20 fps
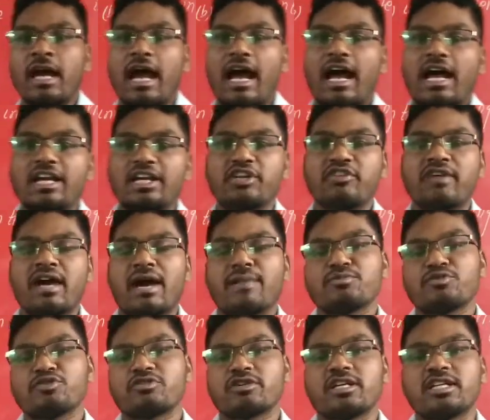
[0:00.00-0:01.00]
and you have
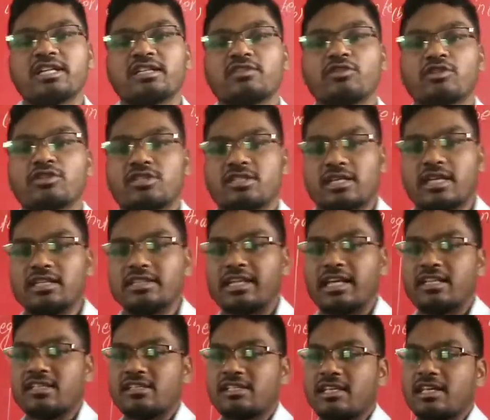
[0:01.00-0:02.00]
to read those
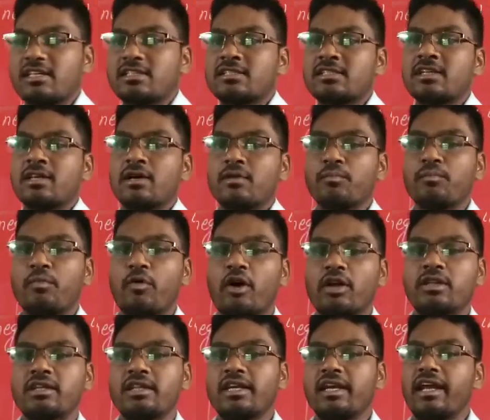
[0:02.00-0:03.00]
sentences
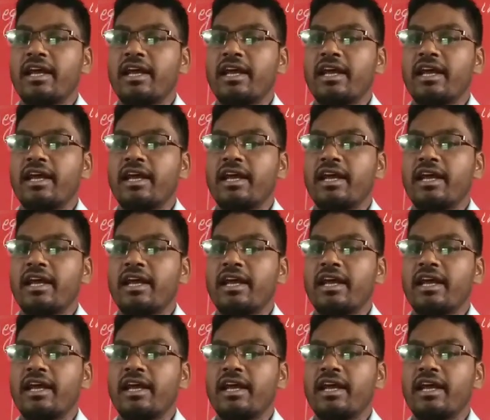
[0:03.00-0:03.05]
both